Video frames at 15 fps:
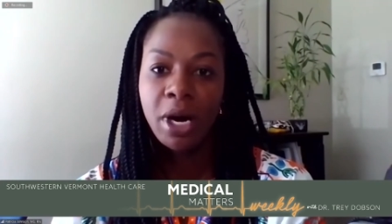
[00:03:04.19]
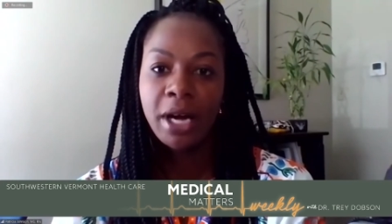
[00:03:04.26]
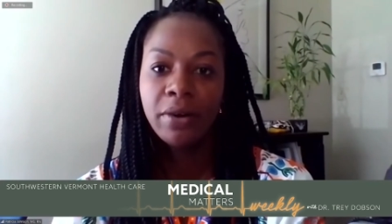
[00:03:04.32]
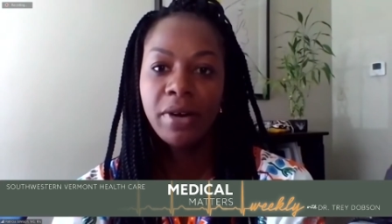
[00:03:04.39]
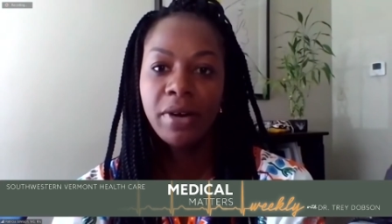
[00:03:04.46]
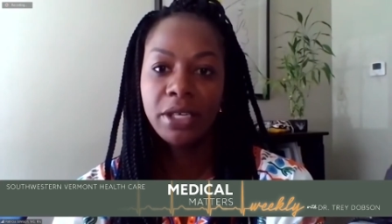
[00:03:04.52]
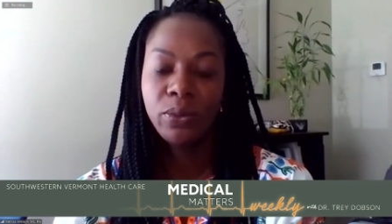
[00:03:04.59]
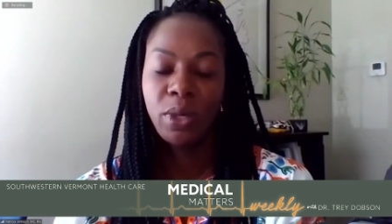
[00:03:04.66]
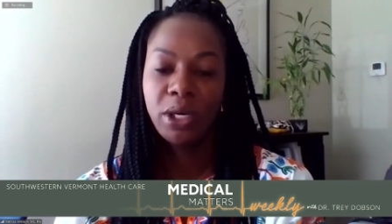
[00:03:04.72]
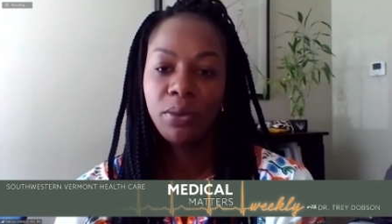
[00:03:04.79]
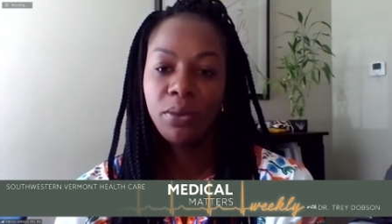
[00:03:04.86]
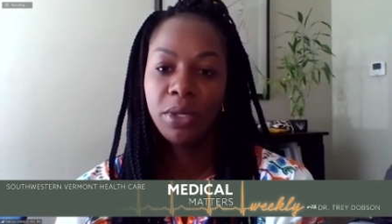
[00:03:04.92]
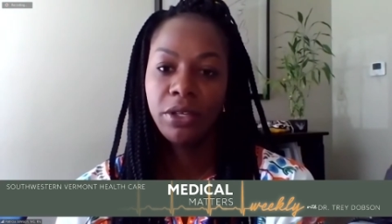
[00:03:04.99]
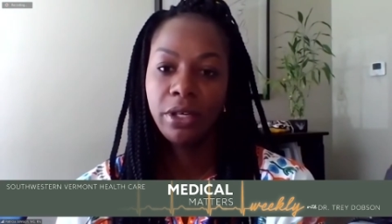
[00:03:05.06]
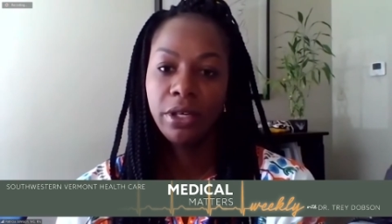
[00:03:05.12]
where I
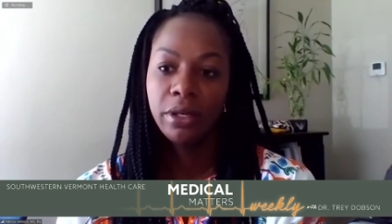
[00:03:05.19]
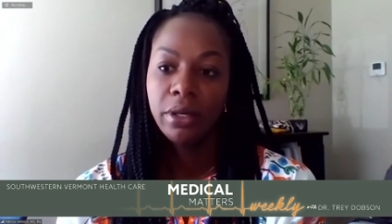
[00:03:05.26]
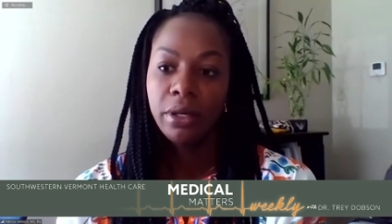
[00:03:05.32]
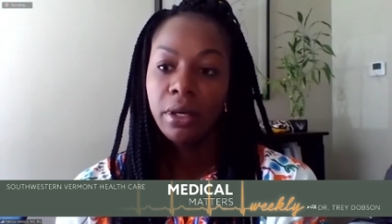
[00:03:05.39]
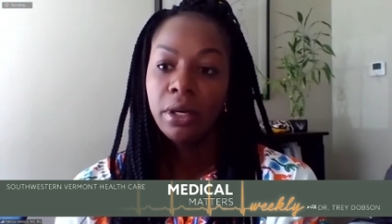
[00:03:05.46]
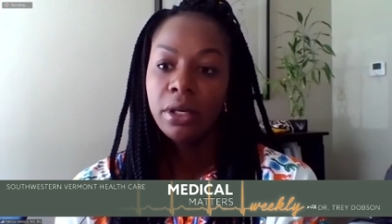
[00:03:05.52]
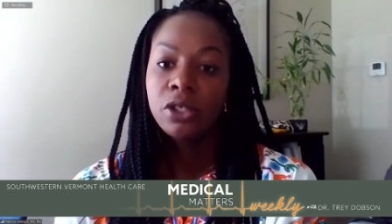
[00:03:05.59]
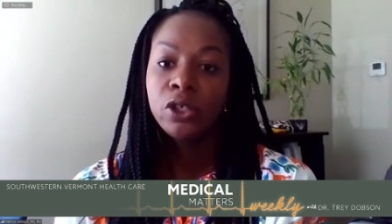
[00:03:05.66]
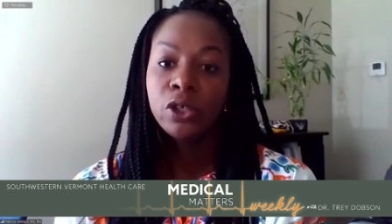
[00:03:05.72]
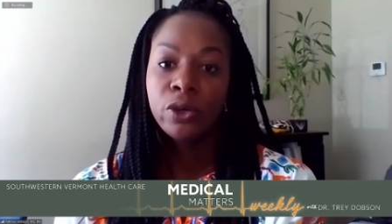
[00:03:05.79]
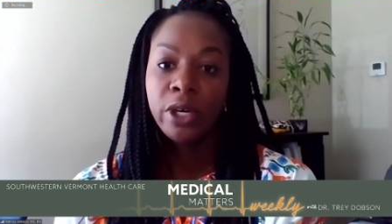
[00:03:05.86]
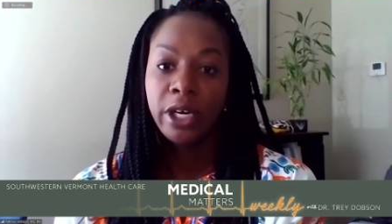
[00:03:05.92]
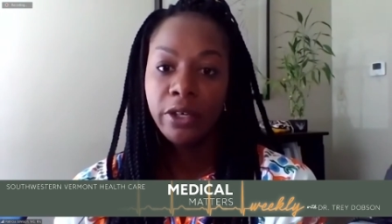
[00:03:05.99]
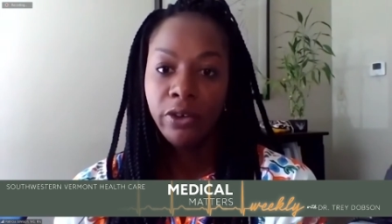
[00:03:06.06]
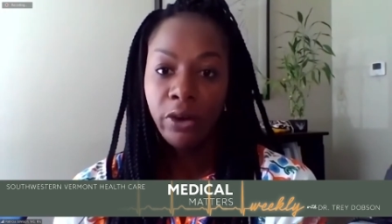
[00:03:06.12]
graduated with a
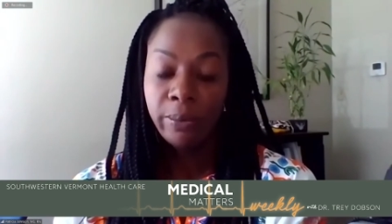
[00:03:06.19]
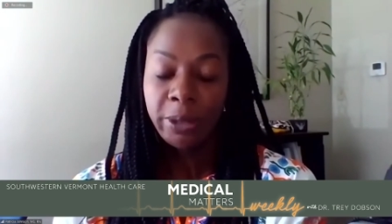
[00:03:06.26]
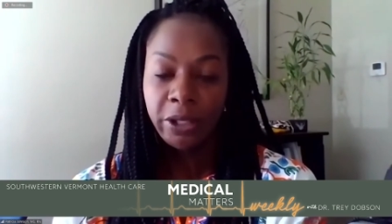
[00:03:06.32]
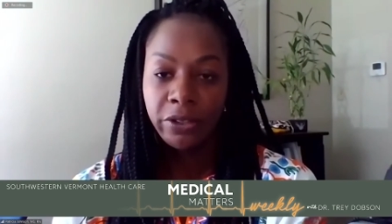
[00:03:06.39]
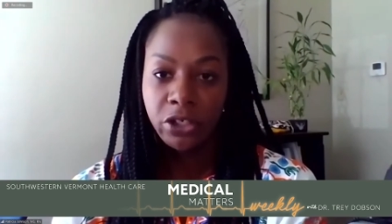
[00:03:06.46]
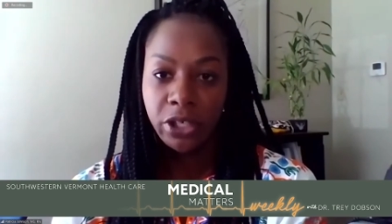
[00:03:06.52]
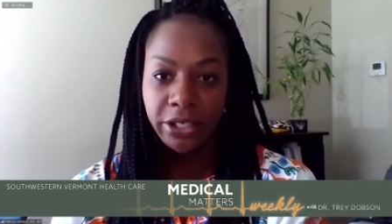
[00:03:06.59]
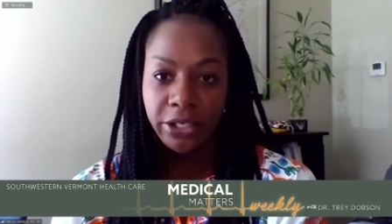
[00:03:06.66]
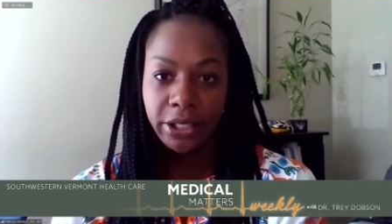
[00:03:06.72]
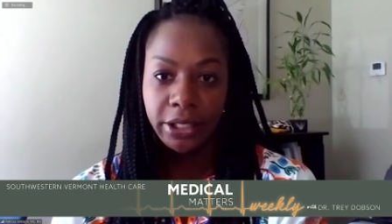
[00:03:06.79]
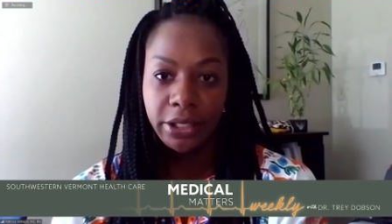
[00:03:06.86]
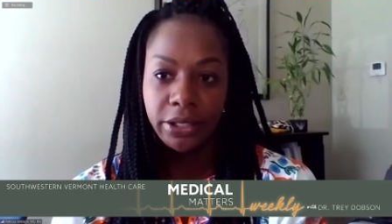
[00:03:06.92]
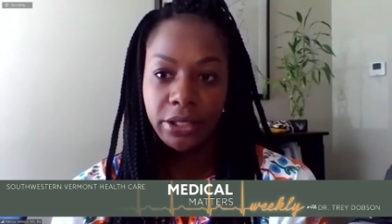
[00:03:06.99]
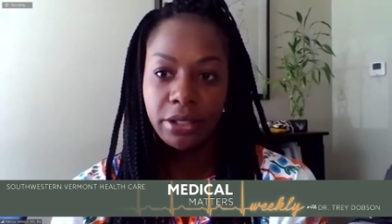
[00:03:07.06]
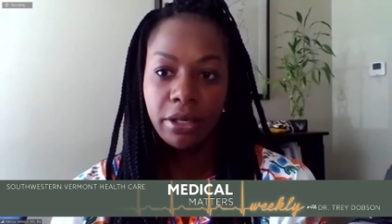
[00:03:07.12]
degree in criminal
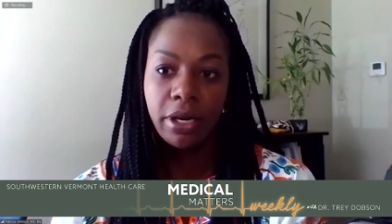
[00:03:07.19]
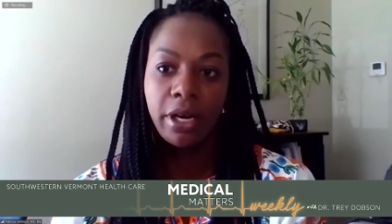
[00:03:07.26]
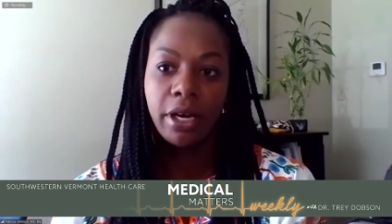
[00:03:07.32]
justice.